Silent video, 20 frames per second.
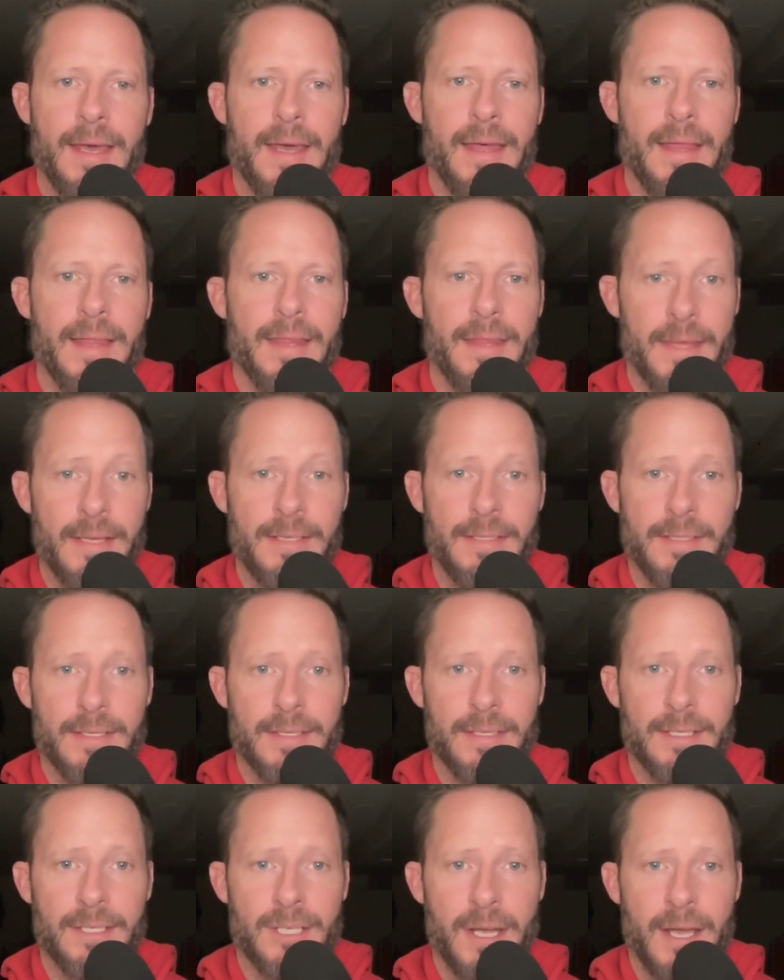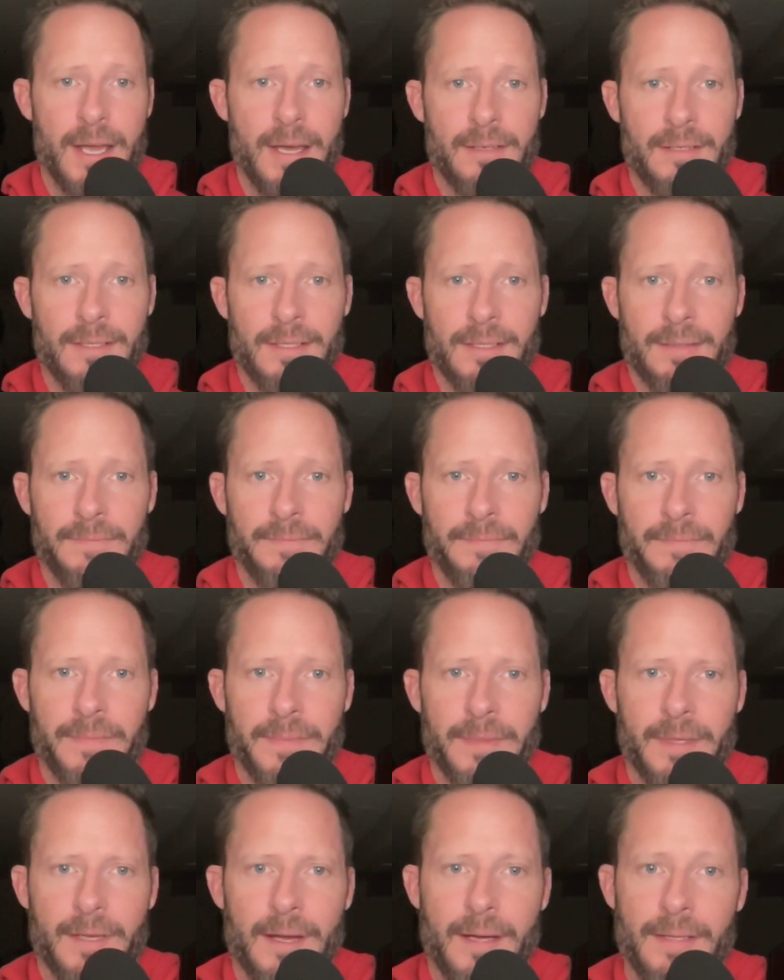this is a channel,
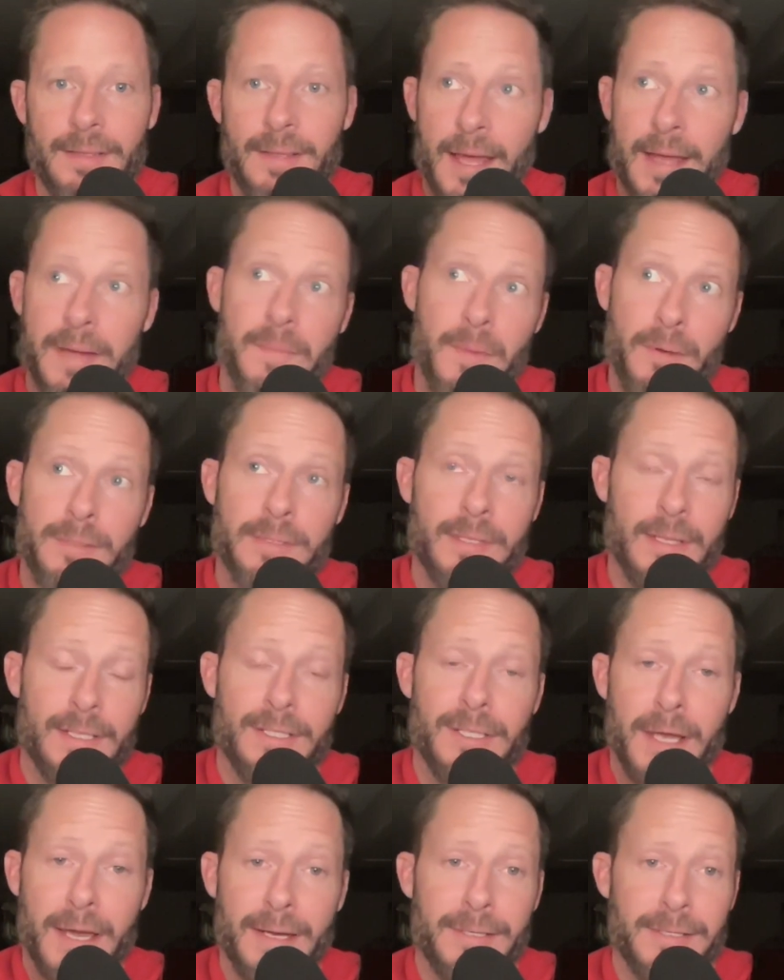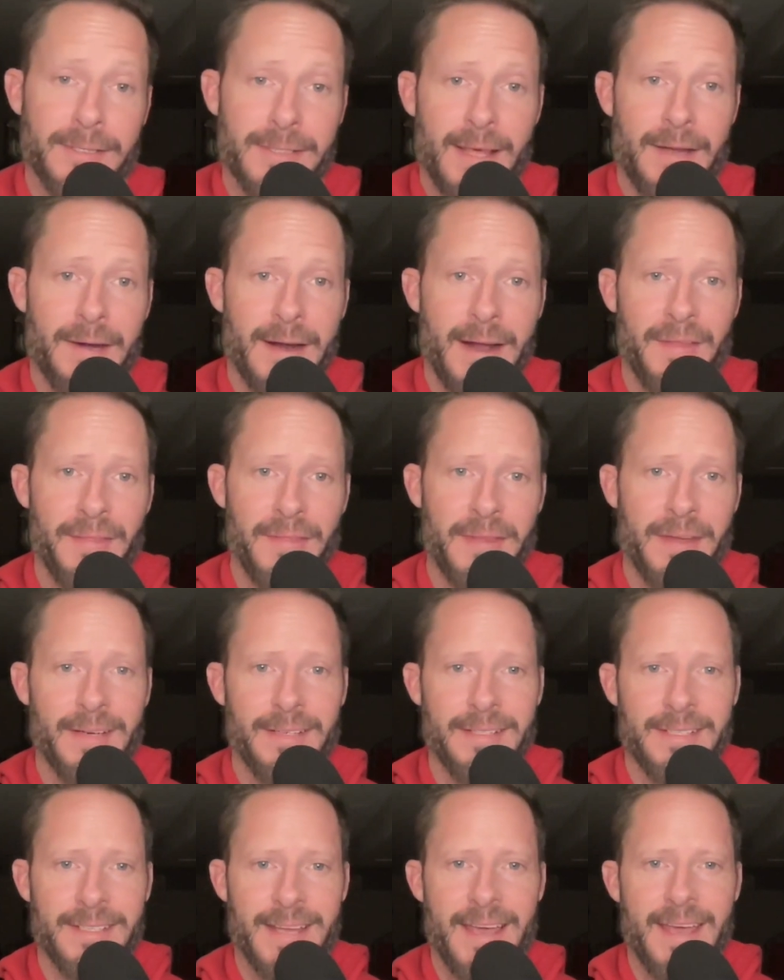unlike most of the channels that are out there
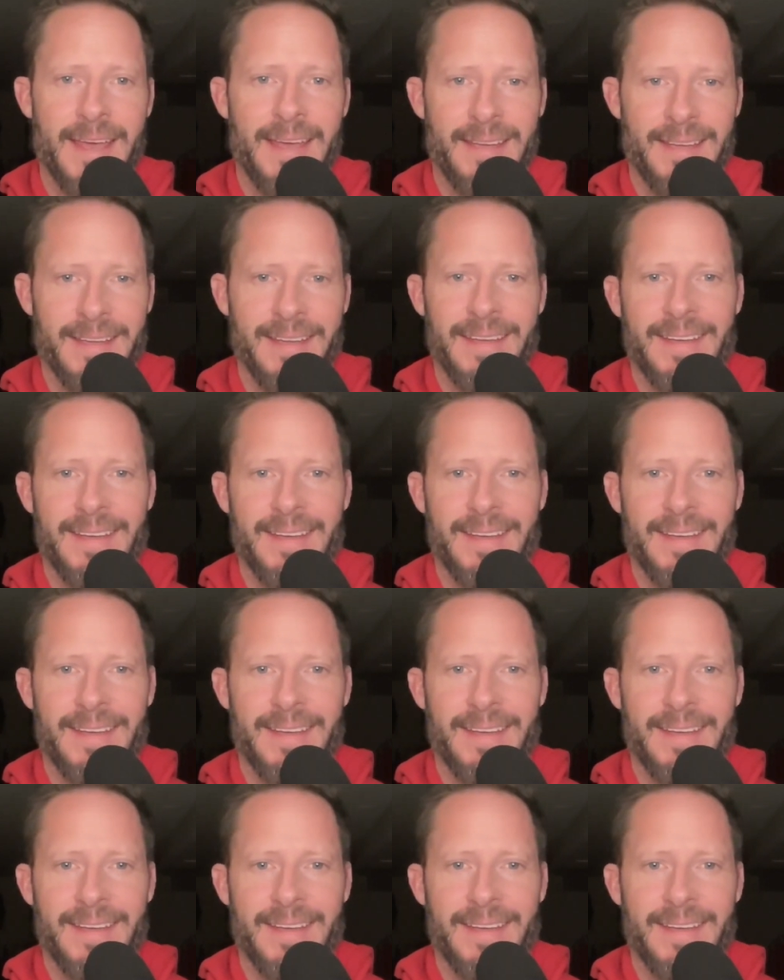today,